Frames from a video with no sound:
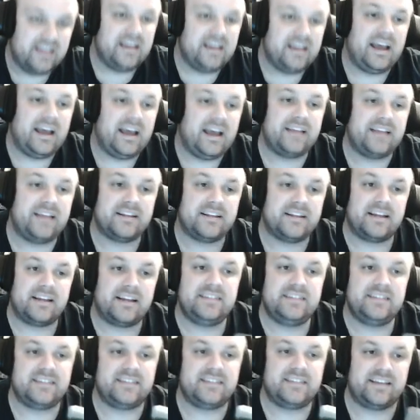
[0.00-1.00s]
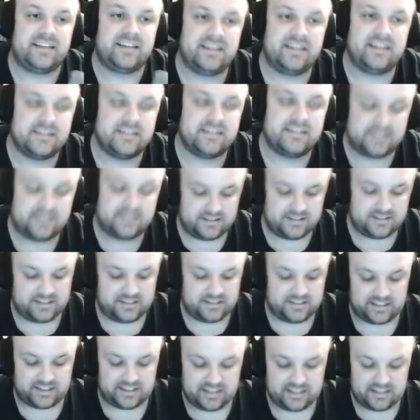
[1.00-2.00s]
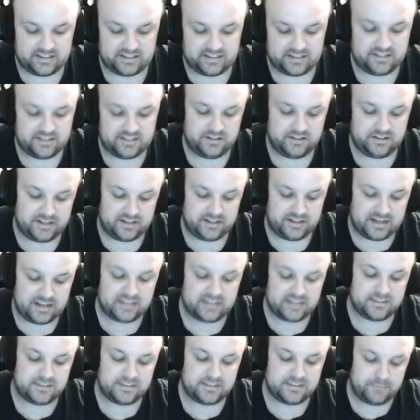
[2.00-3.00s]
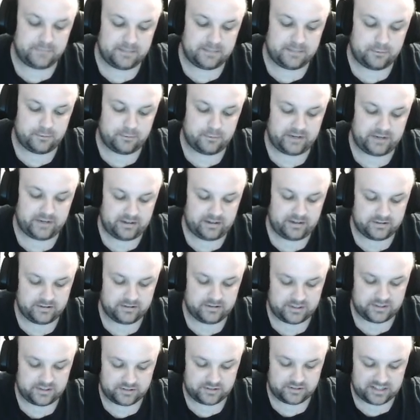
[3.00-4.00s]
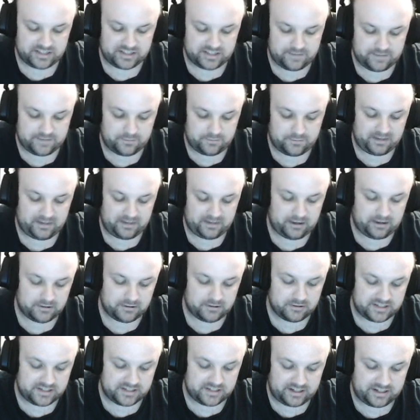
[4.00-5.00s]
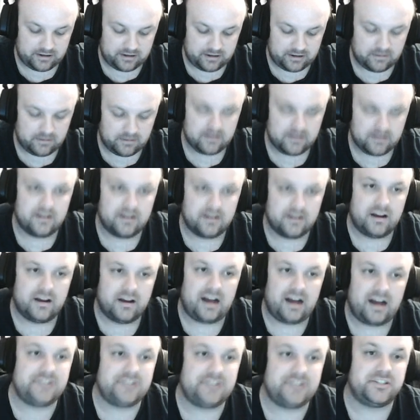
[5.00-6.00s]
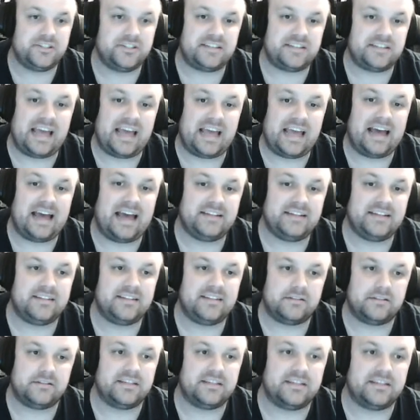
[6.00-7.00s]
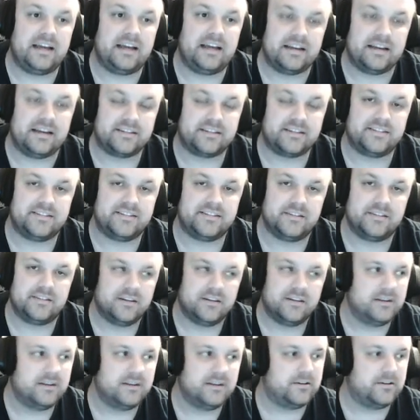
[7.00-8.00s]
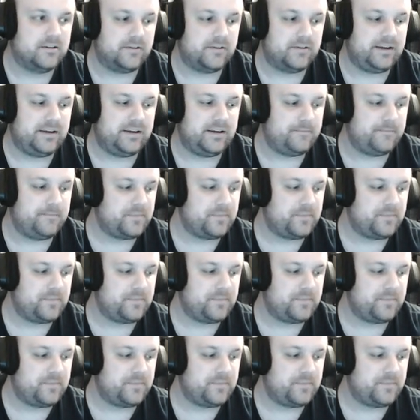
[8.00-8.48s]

And the nice thing is, to get to the next midpoint, so to get from here to here, I just add delta x, right?